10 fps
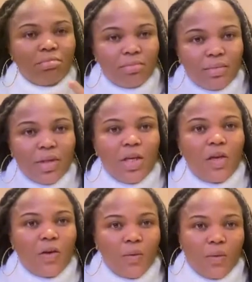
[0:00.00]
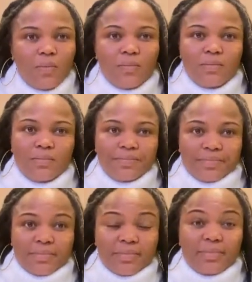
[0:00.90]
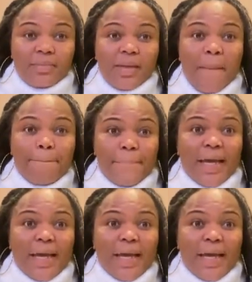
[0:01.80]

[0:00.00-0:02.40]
you know, by